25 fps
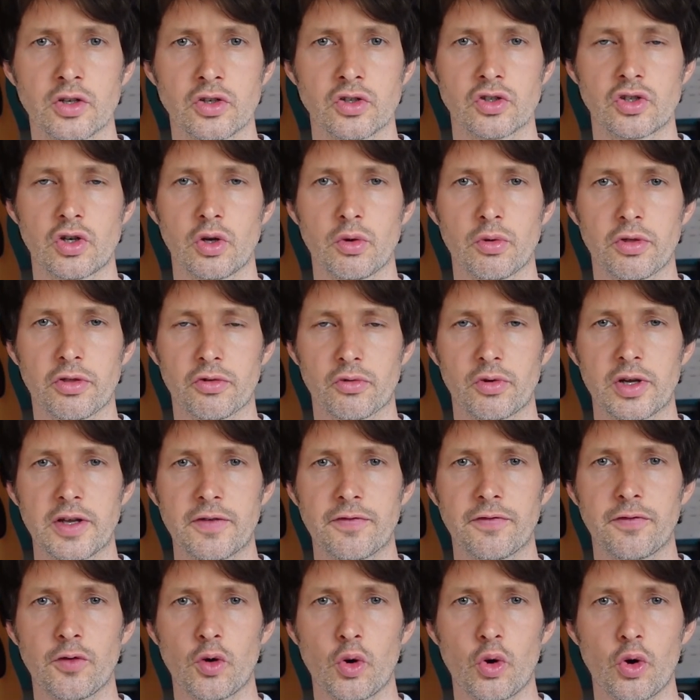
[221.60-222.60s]
2, 3,
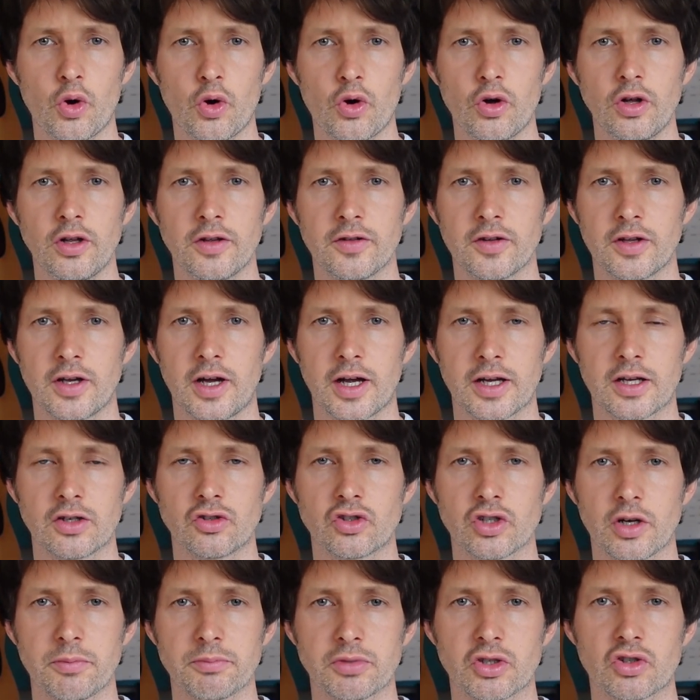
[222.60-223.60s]
4, I can
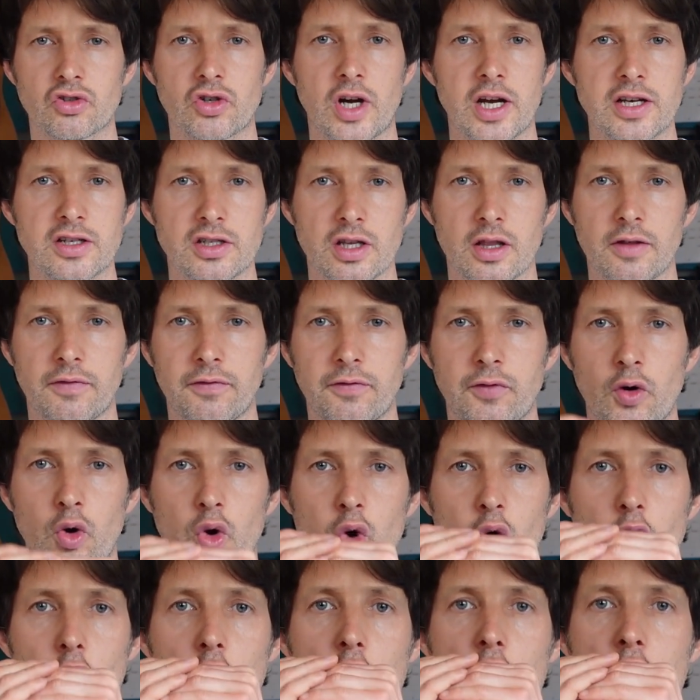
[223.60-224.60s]
jump straight to the
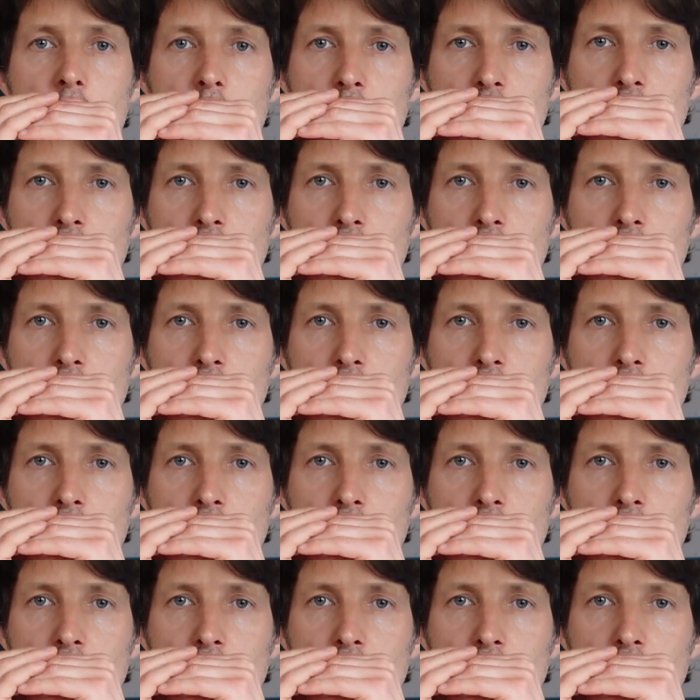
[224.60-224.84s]
4.